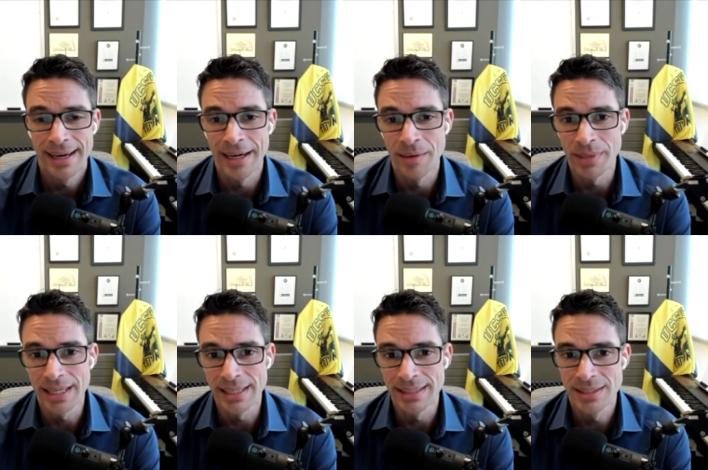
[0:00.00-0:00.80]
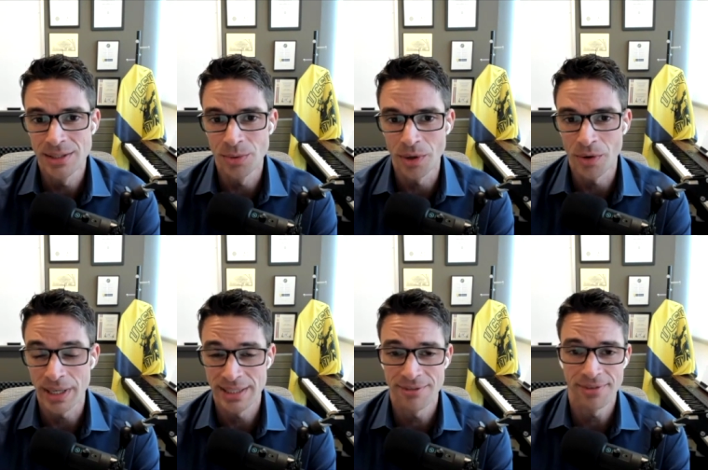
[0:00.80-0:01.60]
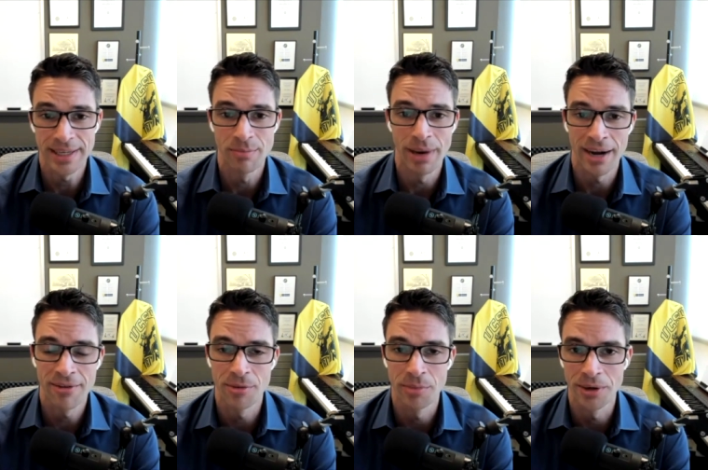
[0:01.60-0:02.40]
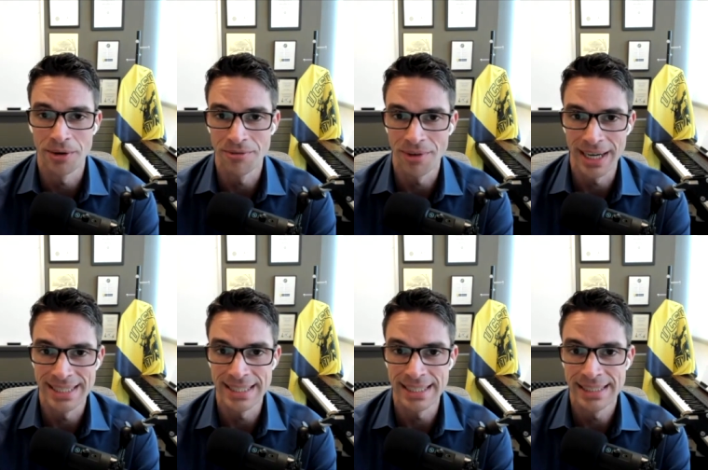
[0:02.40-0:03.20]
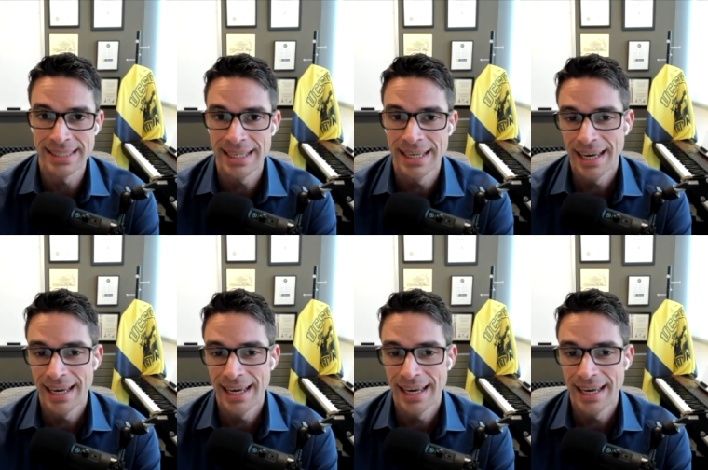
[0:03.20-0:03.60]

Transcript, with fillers: um, is to request feedback from your advisees.